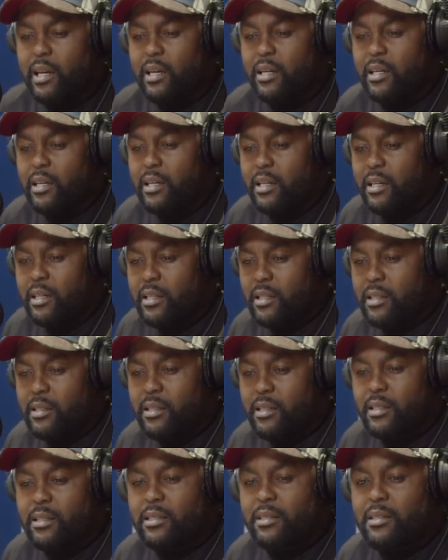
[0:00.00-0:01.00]
Uh,
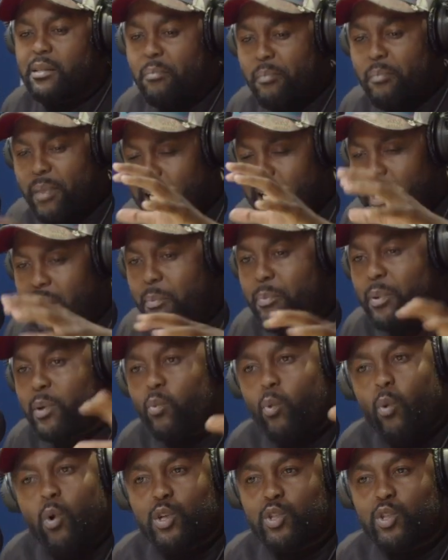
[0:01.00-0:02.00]
the, the, the makeup
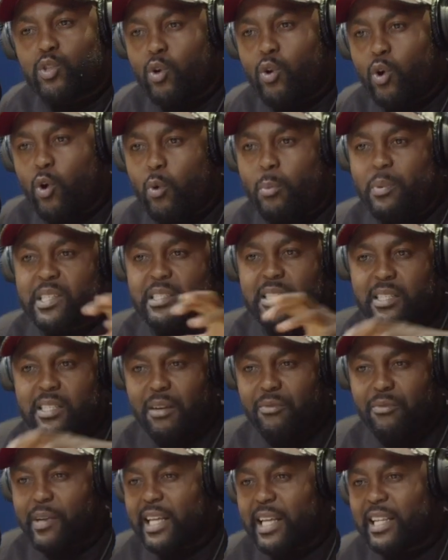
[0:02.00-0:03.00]
and wardrobe and yes.
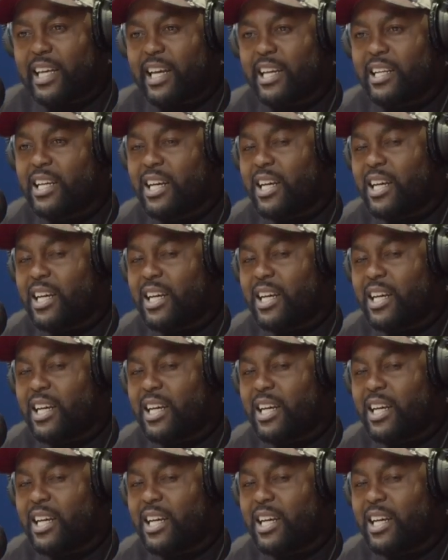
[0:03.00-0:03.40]
stuff like that.